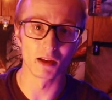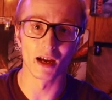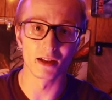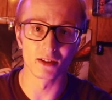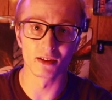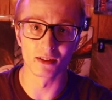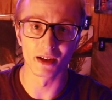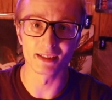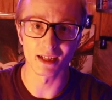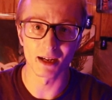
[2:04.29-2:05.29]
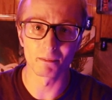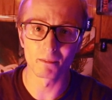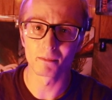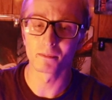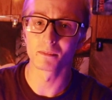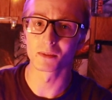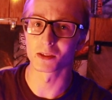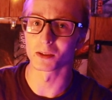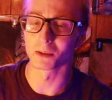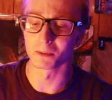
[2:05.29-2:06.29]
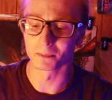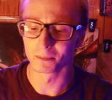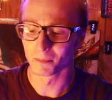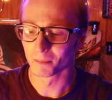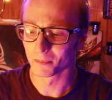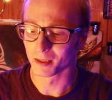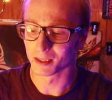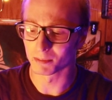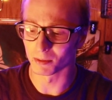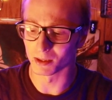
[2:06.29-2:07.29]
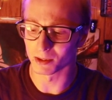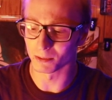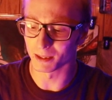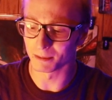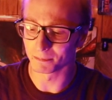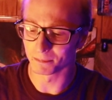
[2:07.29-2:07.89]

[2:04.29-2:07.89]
at nighttime. So it's pretty sweet.